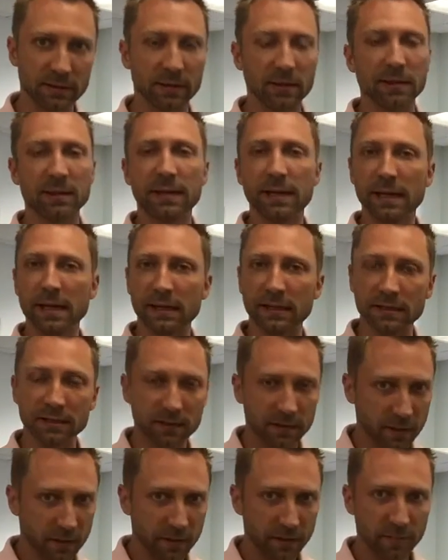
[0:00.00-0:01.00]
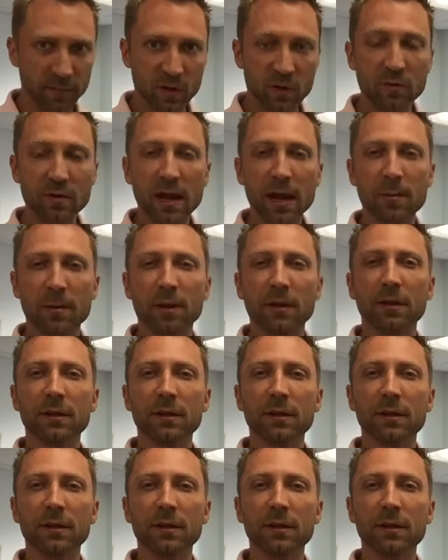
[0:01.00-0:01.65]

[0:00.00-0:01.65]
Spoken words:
in the disc, you name it.